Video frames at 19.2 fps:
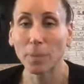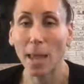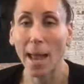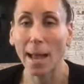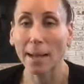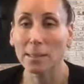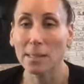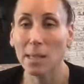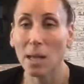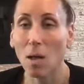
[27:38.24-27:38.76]

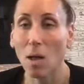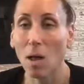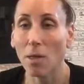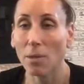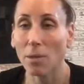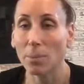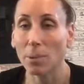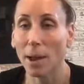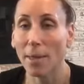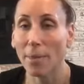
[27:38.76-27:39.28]
Exhale all
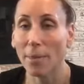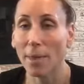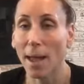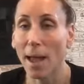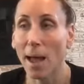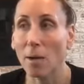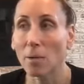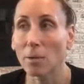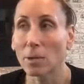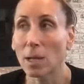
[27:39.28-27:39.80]
the breath
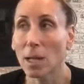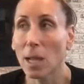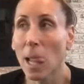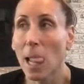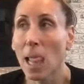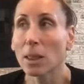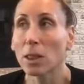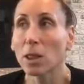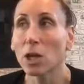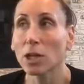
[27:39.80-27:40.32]
out.
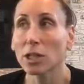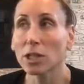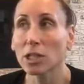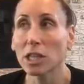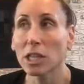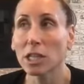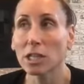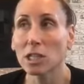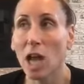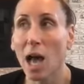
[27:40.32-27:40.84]
Look to
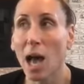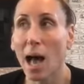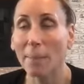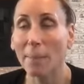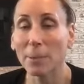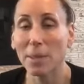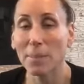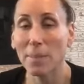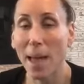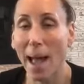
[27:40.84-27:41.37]
the top
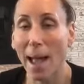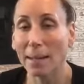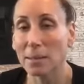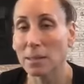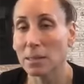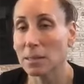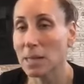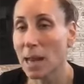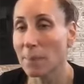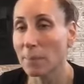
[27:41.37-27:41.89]
of the mat.
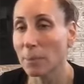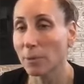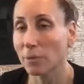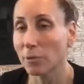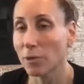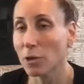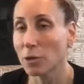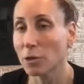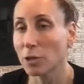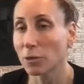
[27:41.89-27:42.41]
Step or
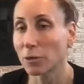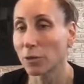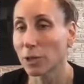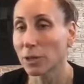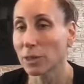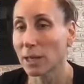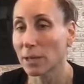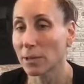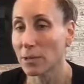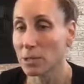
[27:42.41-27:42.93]
float your
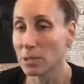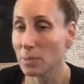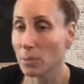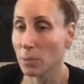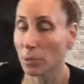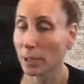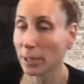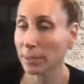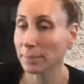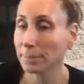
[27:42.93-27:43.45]
feet there this
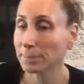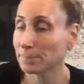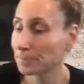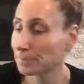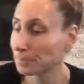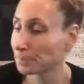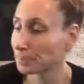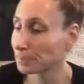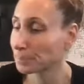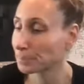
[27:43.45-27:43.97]
morning.
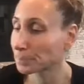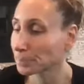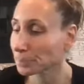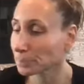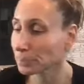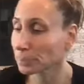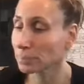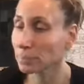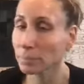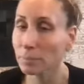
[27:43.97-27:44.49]

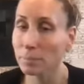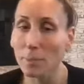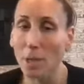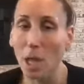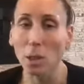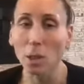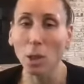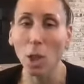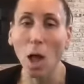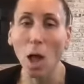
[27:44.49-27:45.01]

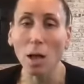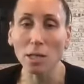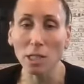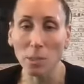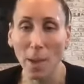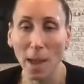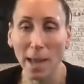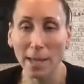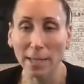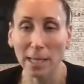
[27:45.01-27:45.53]
Long
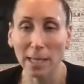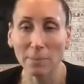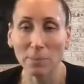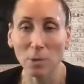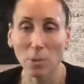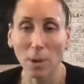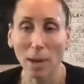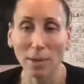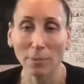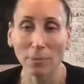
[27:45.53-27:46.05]
spine, keep
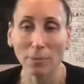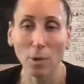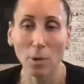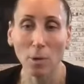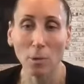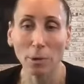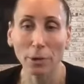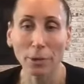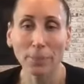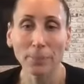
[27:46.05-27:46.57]
the weight
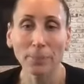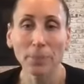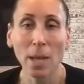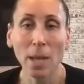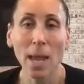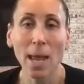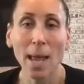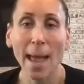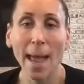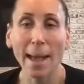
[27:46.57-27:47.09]
forward.
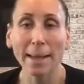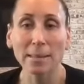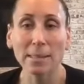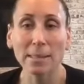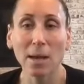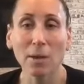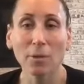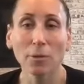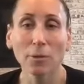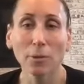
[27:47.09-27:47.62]

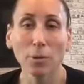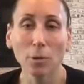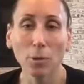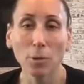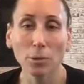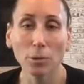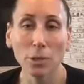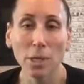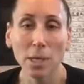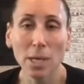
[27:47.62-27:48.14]
Exhale,
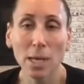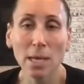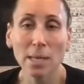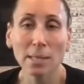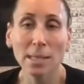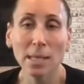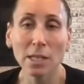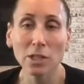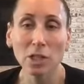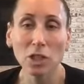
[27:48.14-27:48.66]
fold.
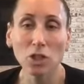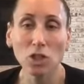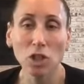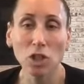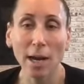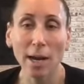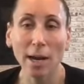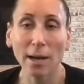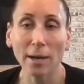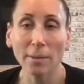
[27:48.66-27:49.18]
Sit into
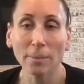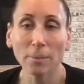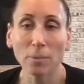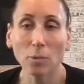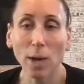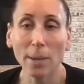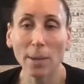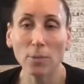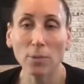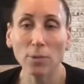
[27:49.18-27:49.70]
chair.
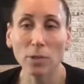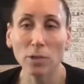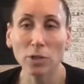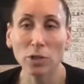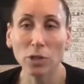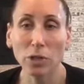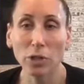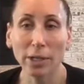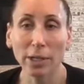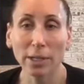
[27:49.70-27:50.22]
Weight moves
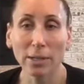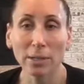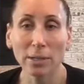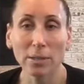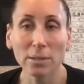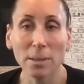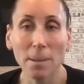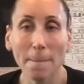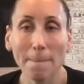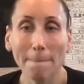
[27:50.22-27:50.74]
into your heels.